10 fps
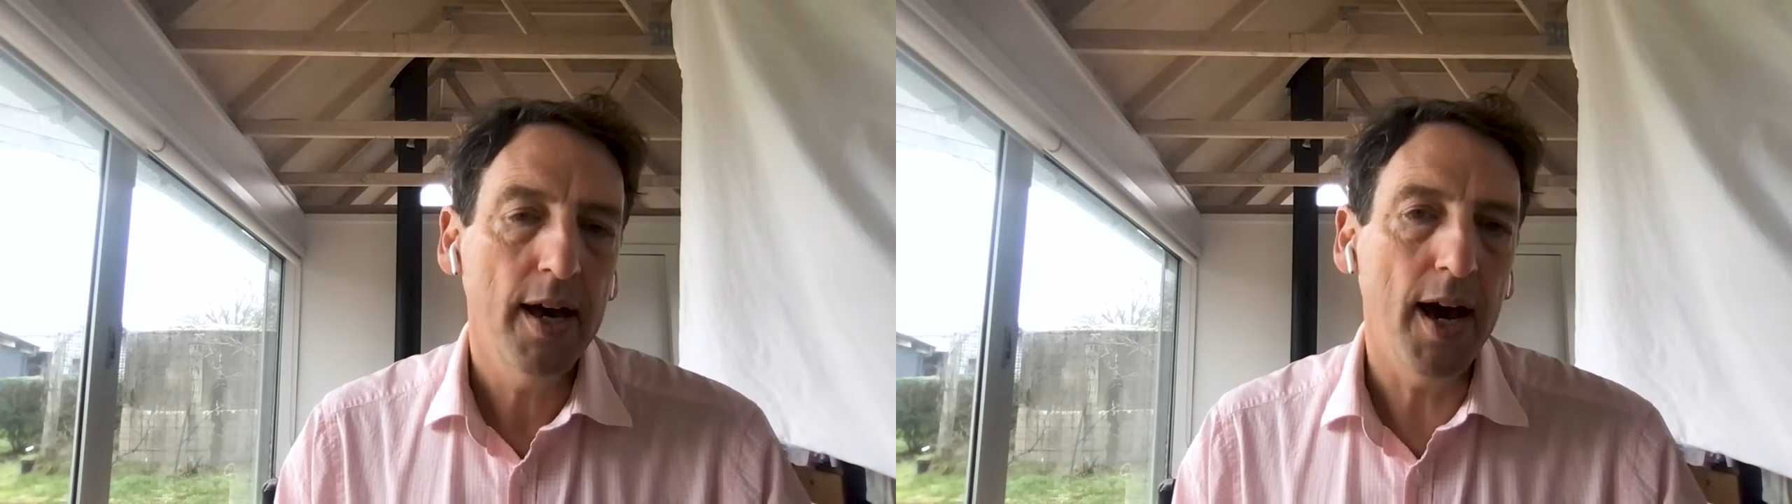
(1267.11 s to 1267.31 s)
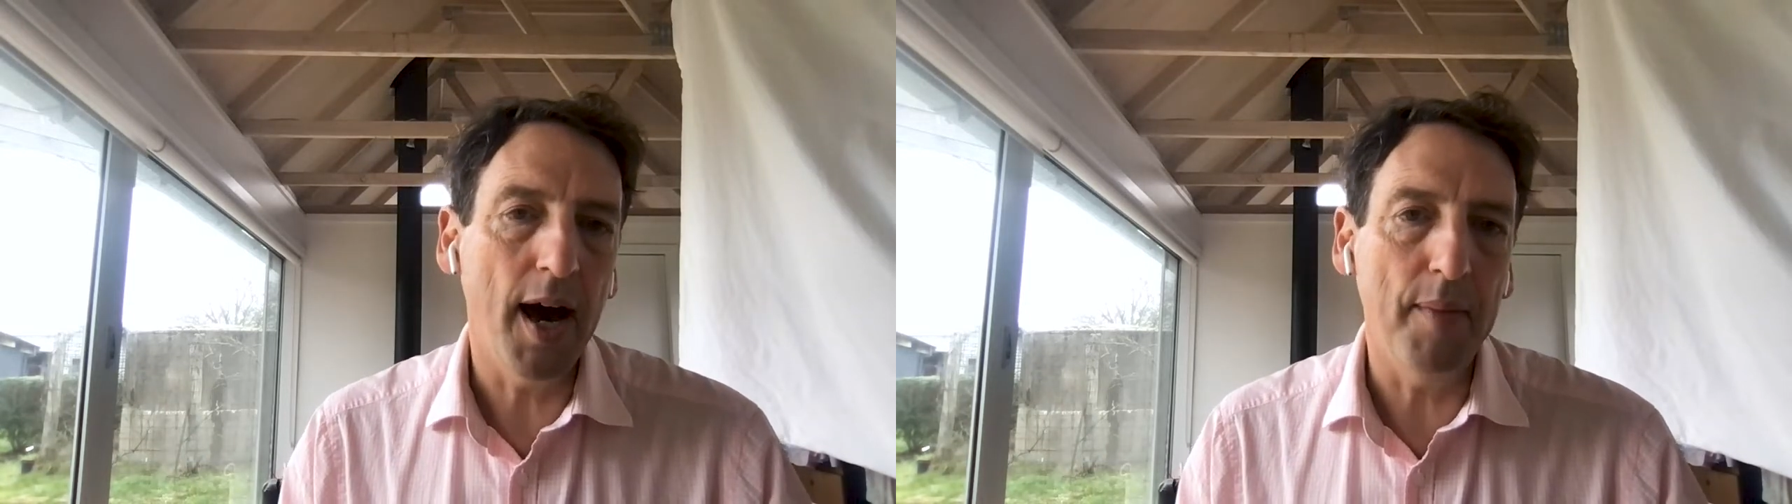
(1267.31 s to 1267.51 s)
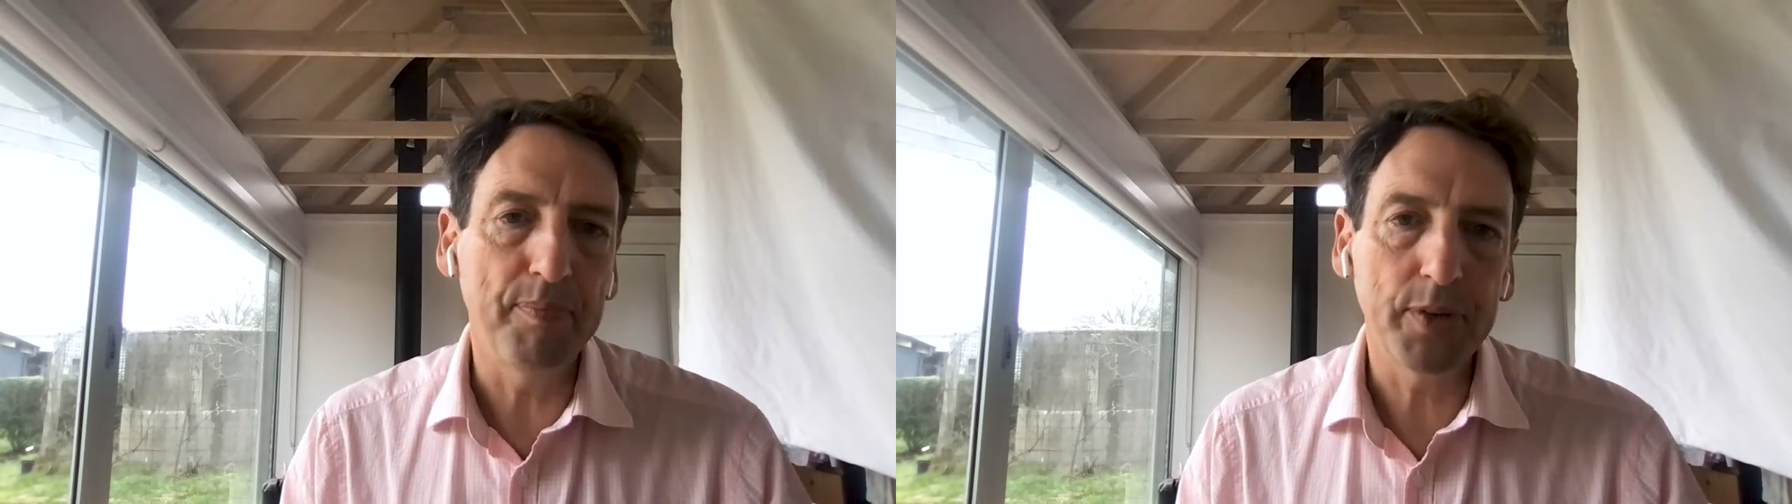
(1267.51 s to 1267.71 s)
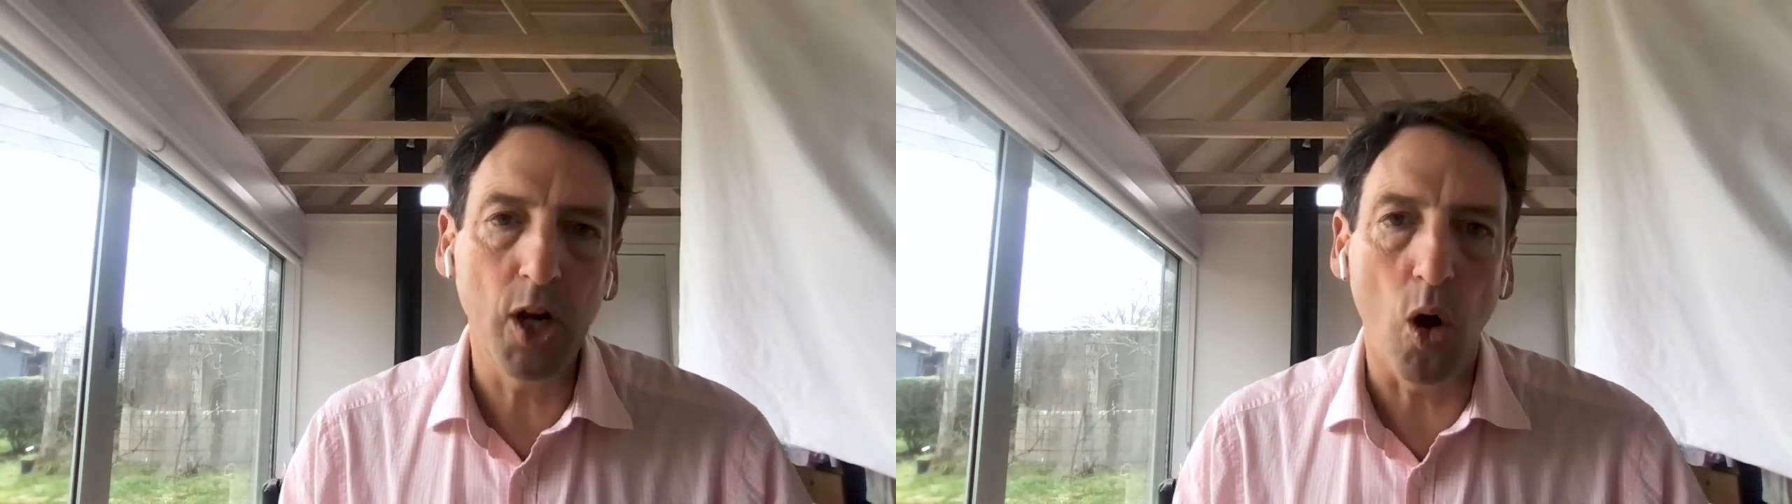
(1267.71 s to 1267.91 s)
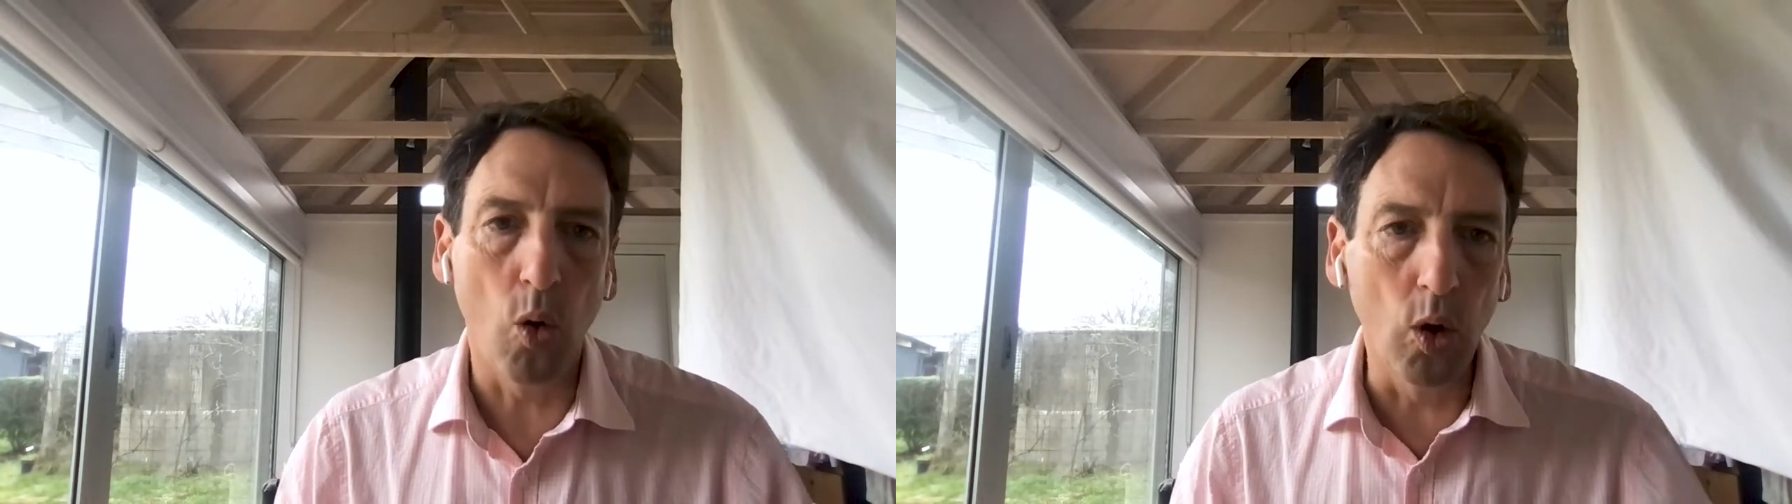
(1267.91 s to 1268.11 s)

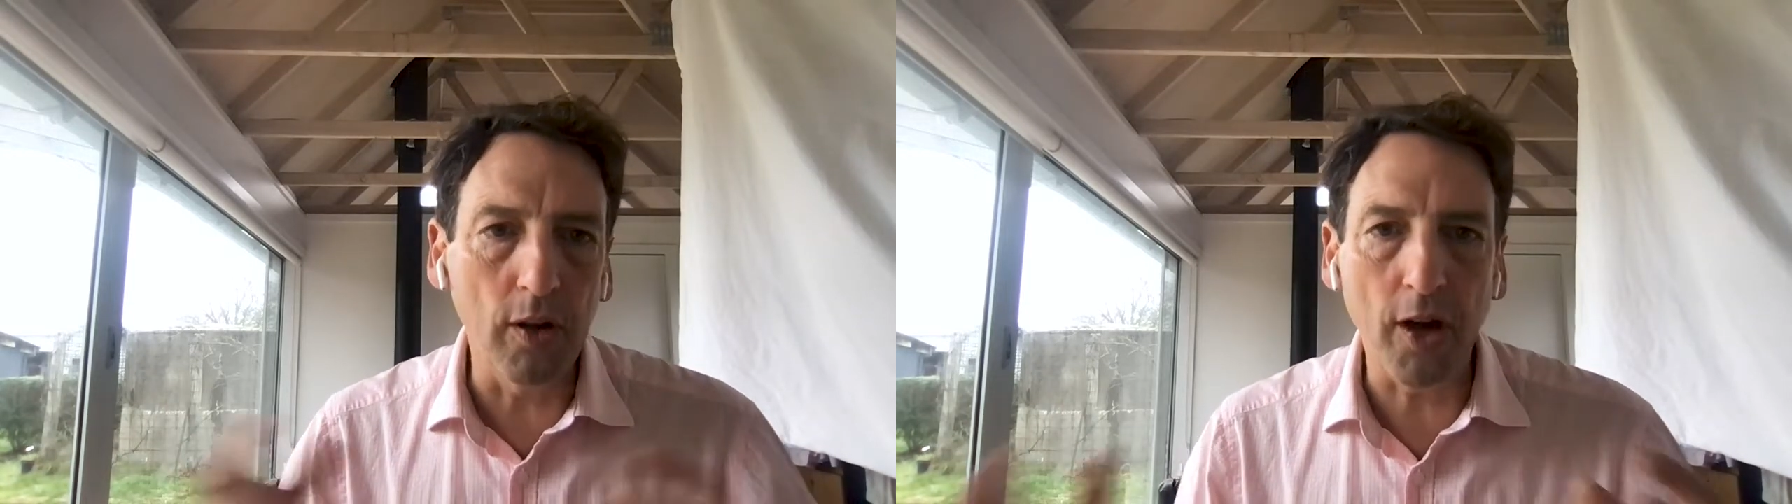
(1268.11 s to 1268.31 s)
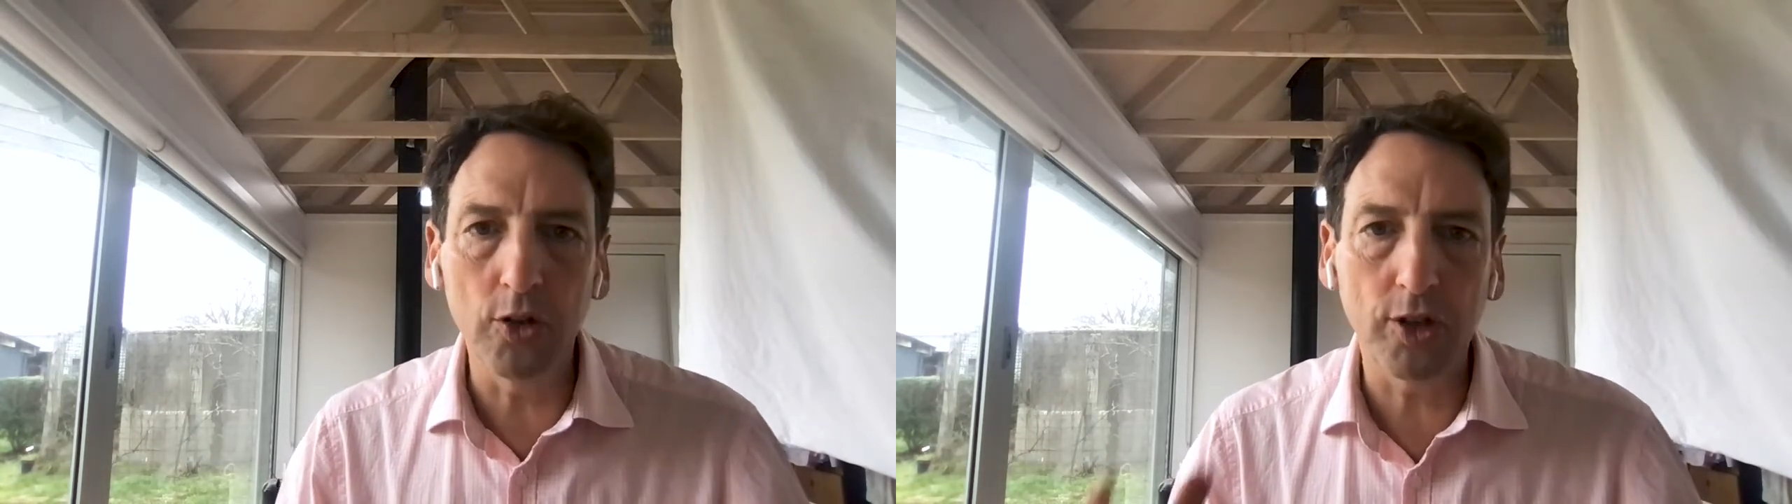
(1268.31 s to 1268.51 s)
All of those